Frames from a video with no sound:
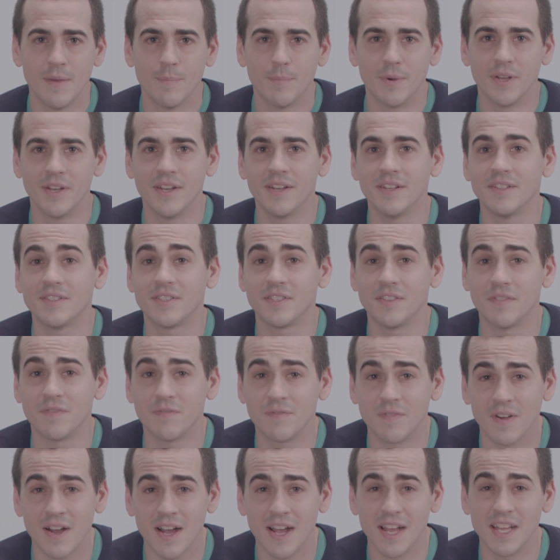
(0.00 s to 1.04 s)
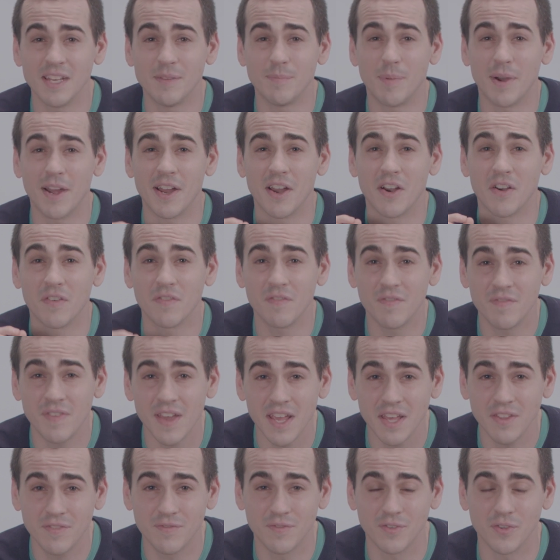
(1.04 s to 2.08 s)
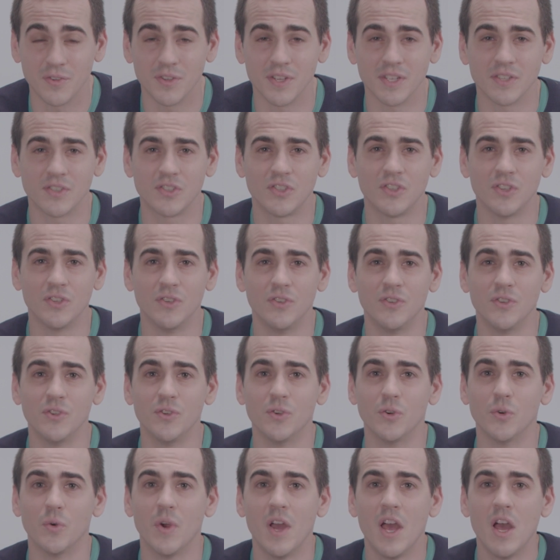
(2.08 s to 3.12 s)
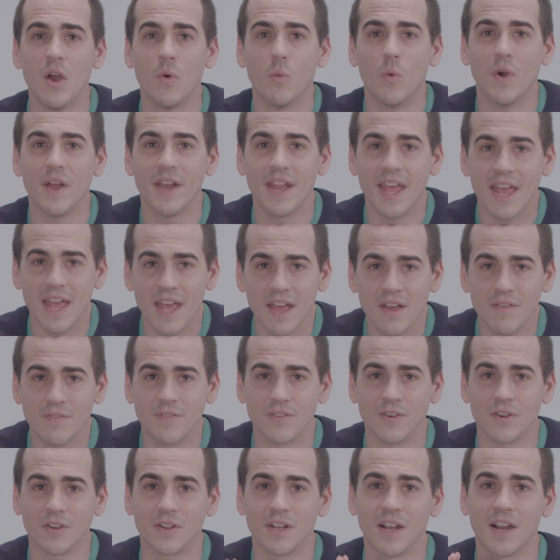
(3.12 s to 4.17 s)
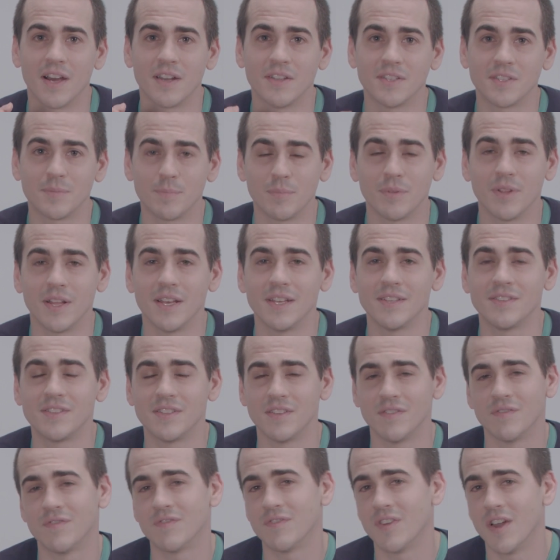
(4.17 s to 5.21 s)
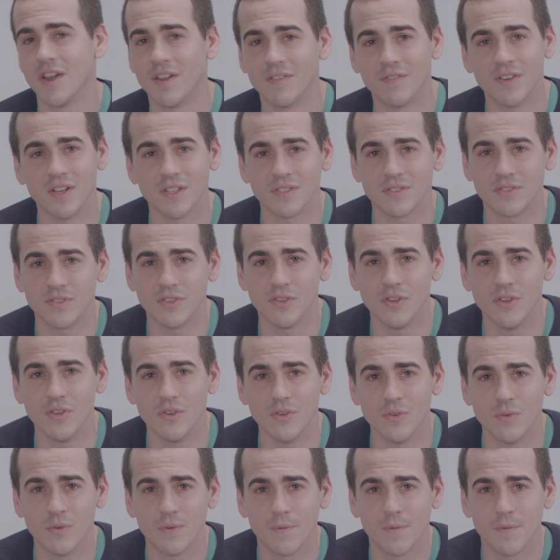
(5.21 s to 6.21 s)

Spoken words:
but it is defined by our faithfulness to do whatever God has placed in front of us to do.